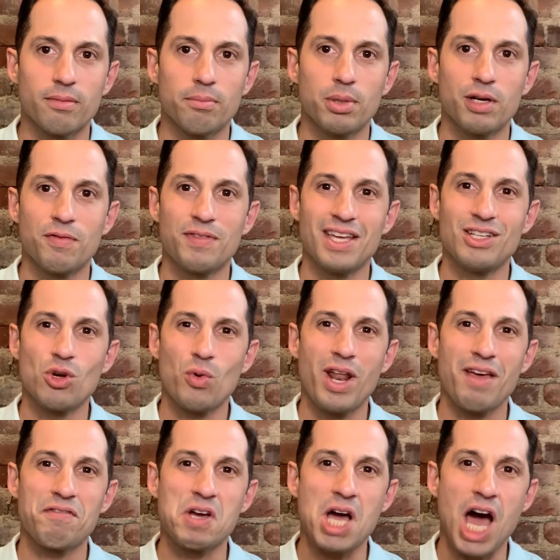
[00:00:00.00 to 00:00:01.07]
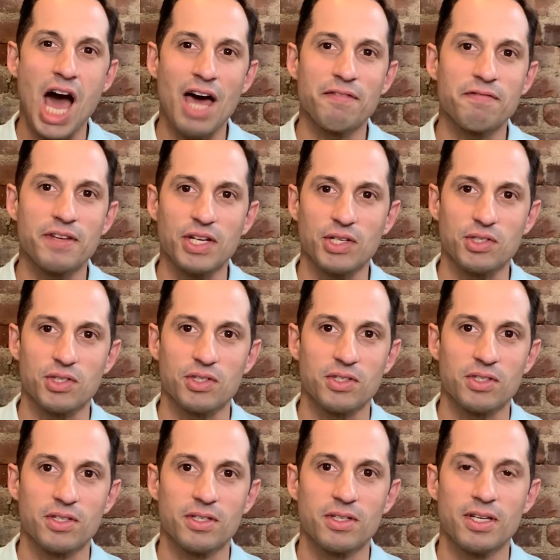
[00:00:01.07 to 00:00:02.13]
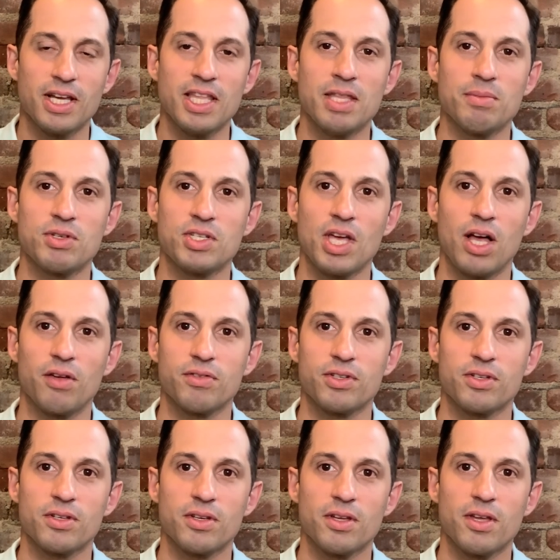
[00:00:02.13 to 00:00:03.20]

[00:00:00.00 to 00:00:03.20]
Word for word: but if they don't have confidence, in themselves.